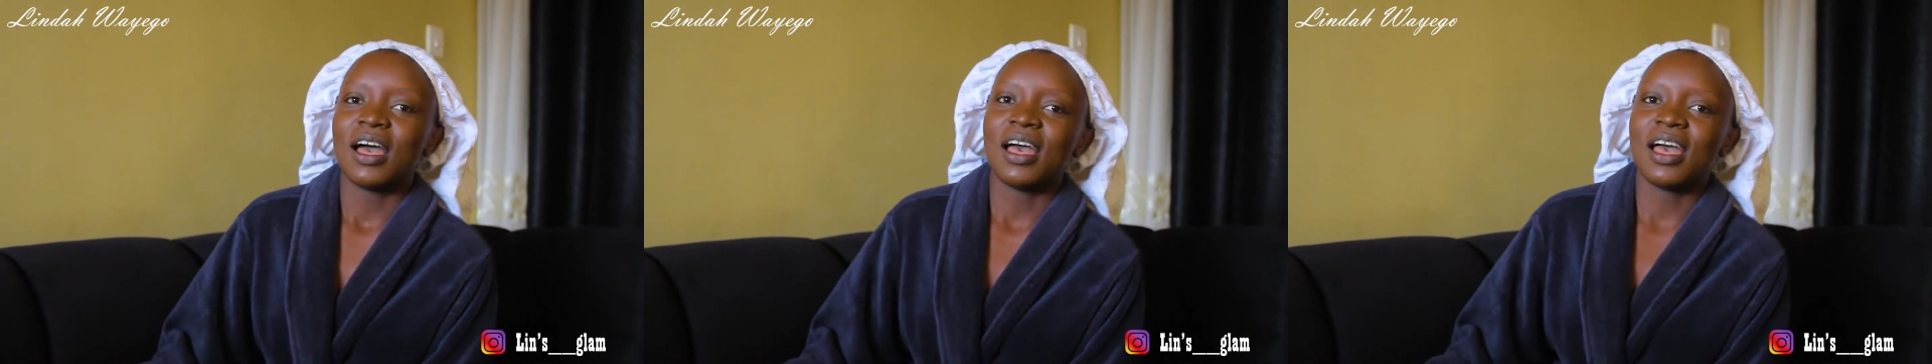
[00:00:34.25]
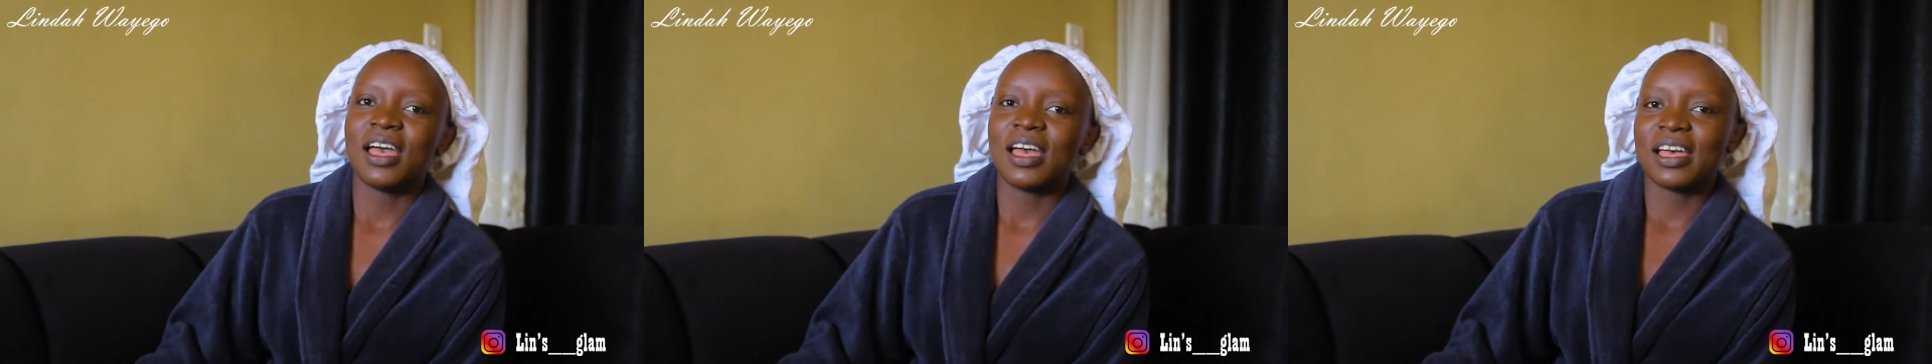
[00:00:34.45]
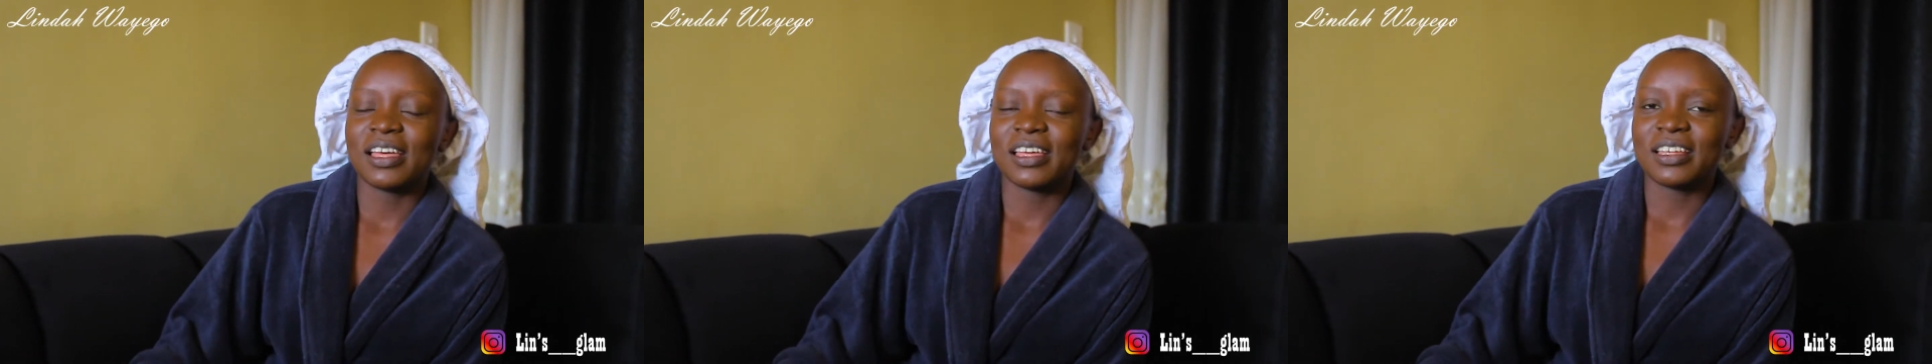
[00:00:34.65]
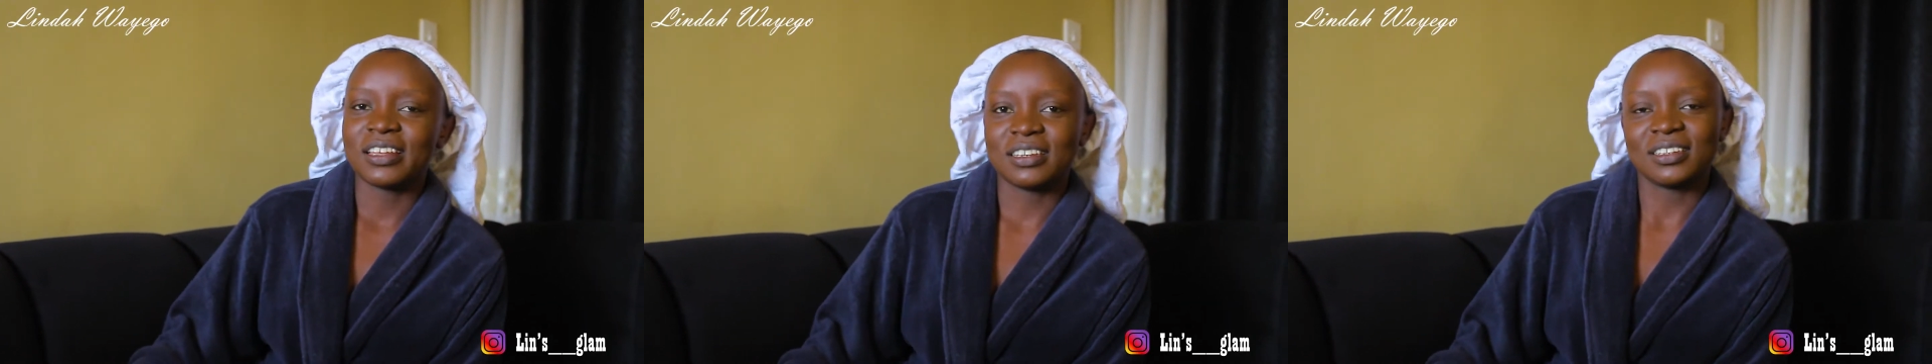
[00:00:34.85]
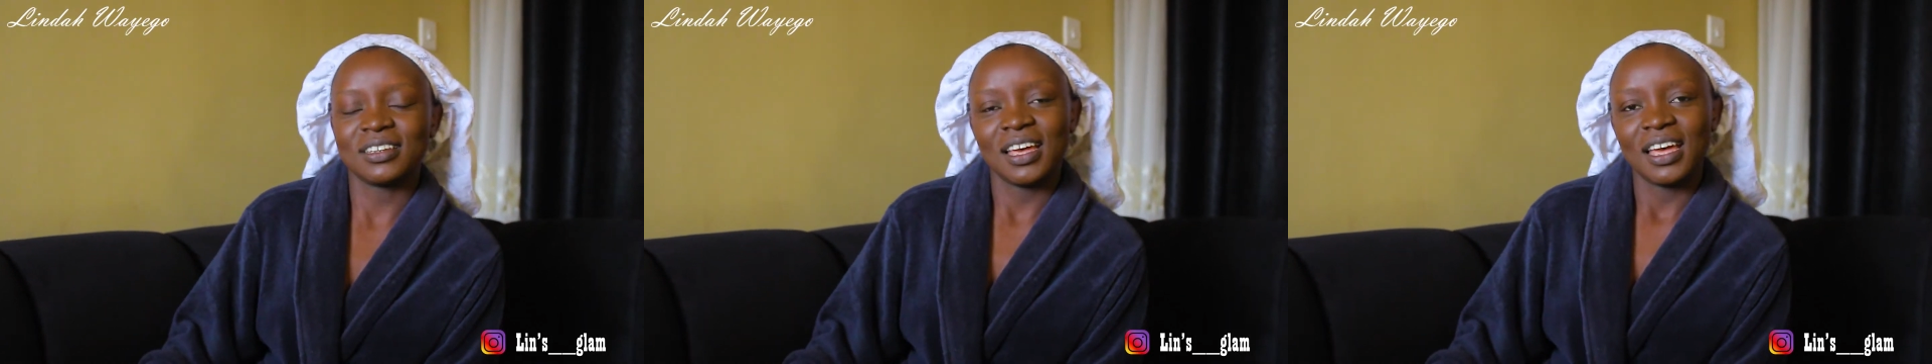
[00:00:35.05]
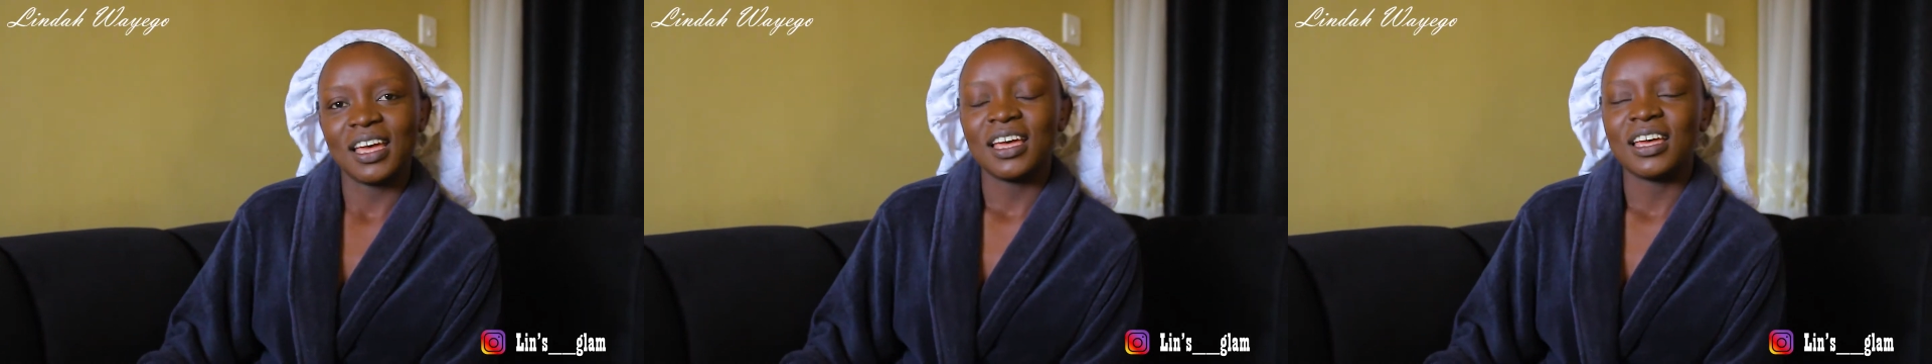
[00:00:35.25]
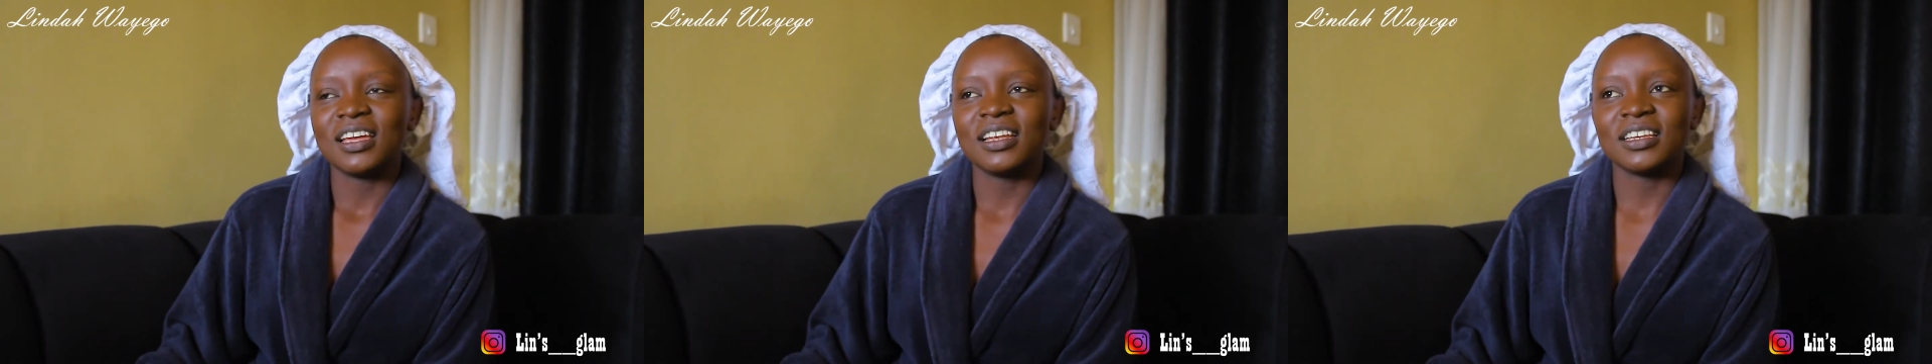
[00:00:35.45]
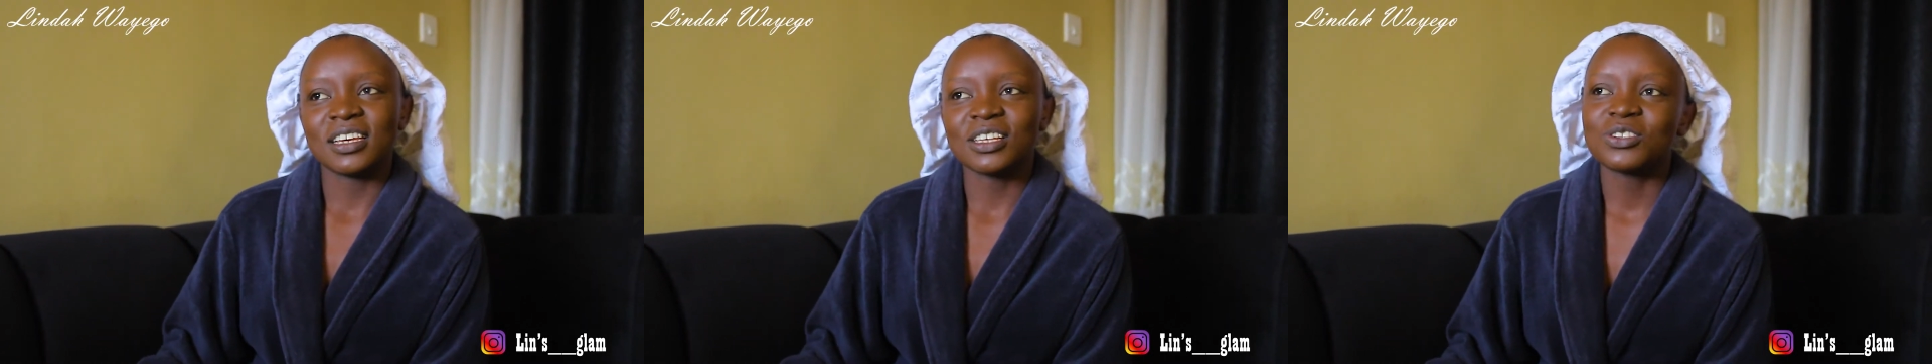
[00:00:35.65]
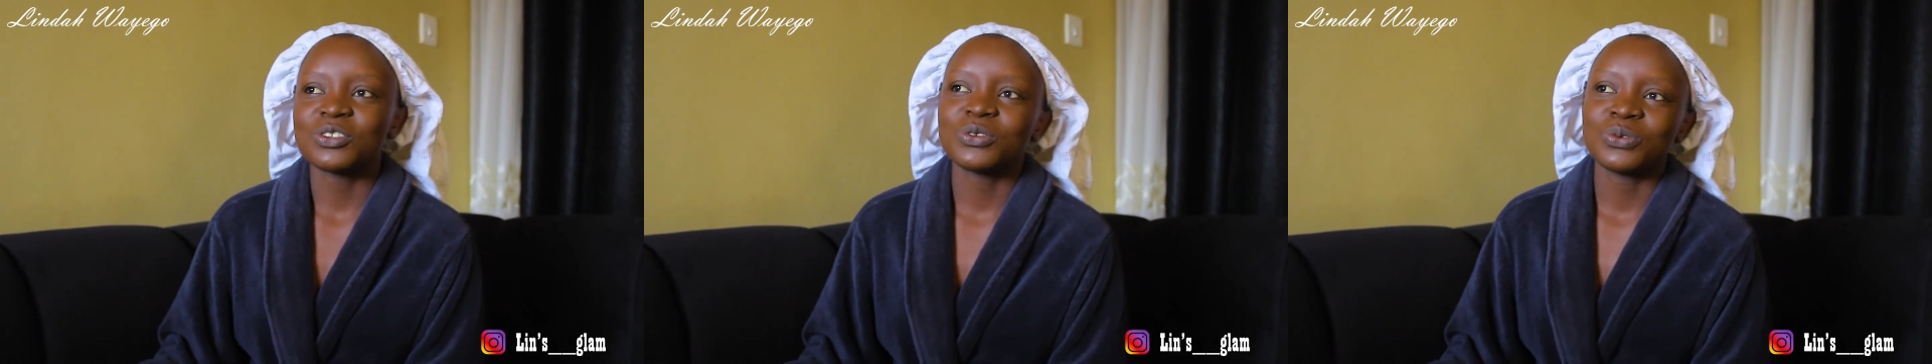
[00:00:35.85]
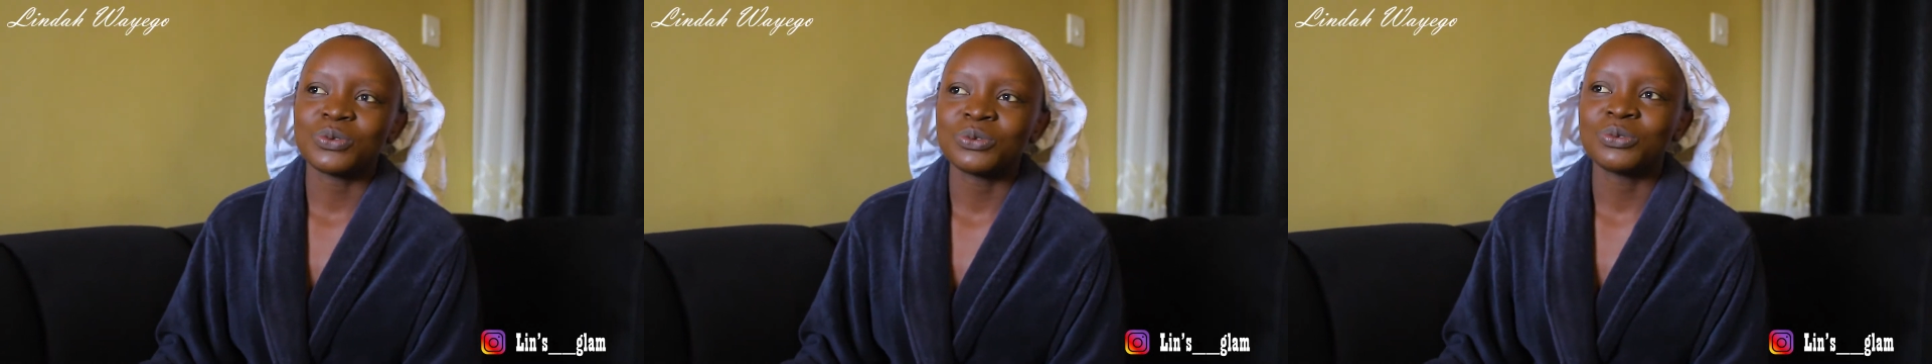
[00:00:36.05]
And in case you